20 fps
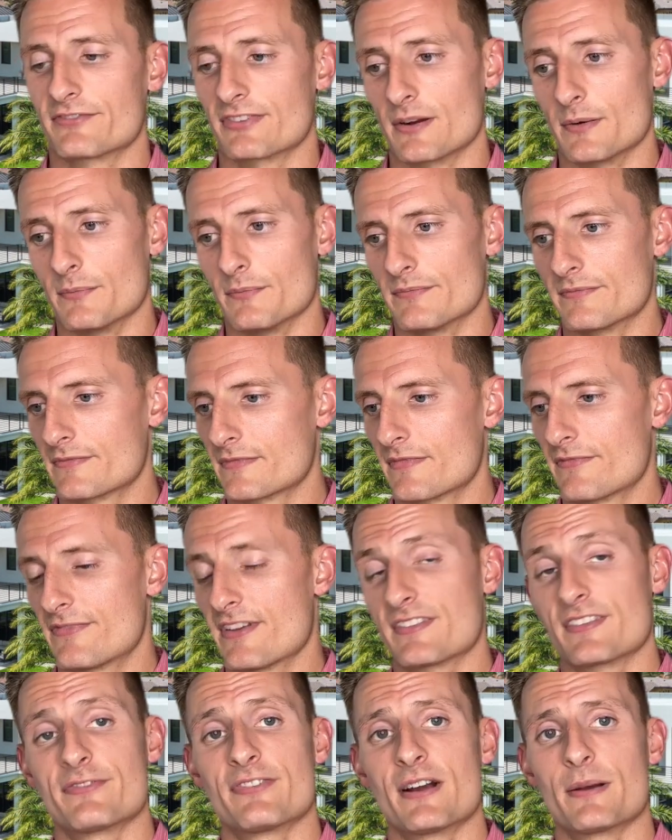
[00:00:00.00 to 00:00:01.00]
from
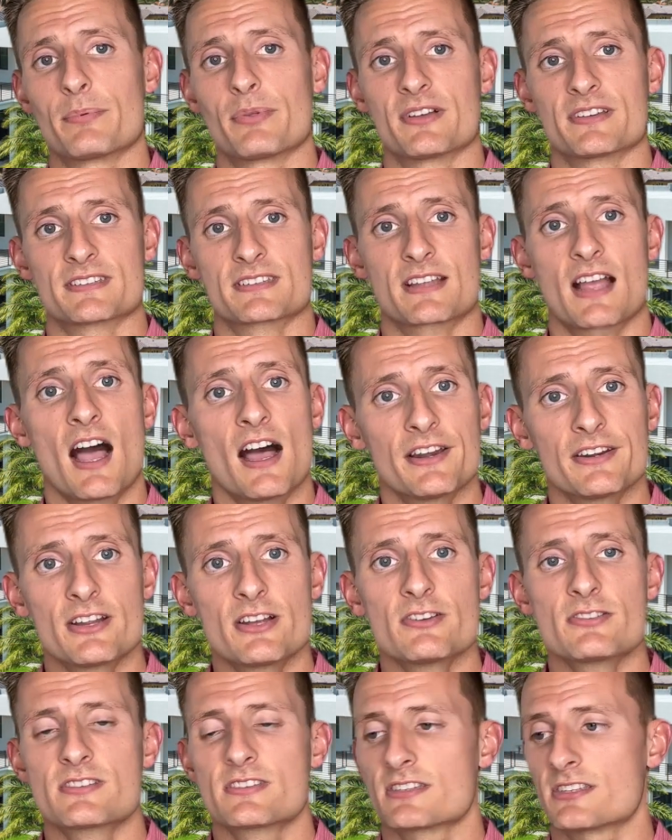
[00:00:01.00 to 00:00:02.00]
55 plus
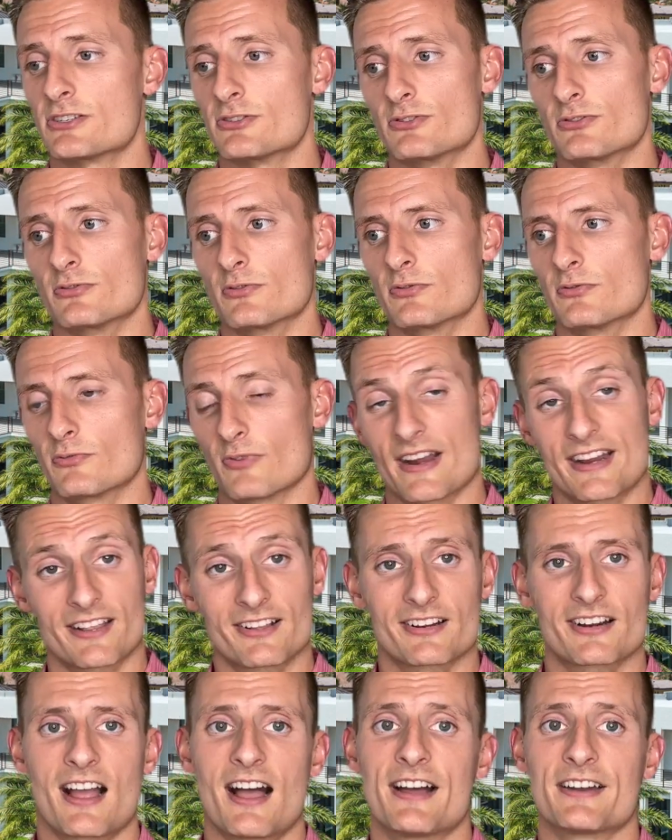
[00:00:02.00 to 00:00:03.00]
condos to
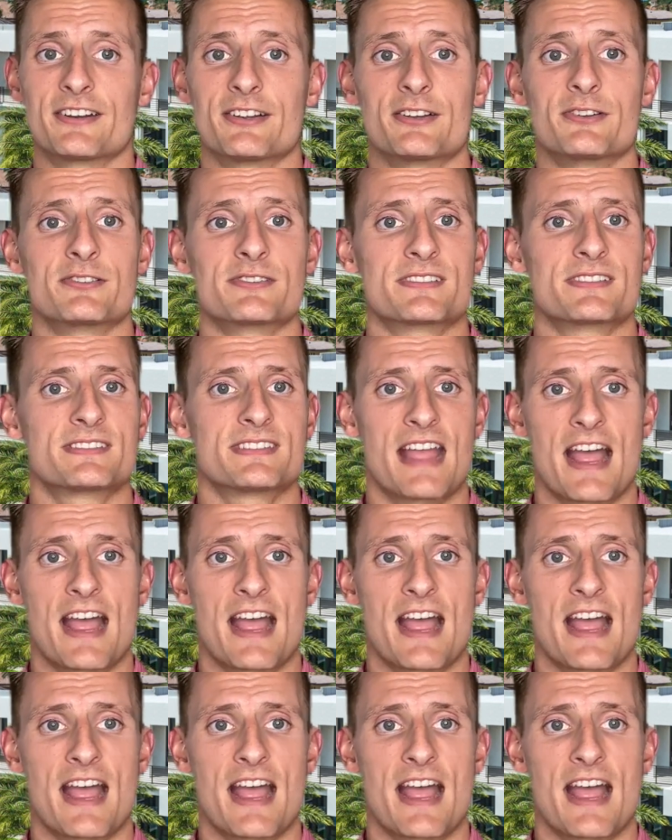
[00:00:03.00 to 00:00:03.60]
regular condos,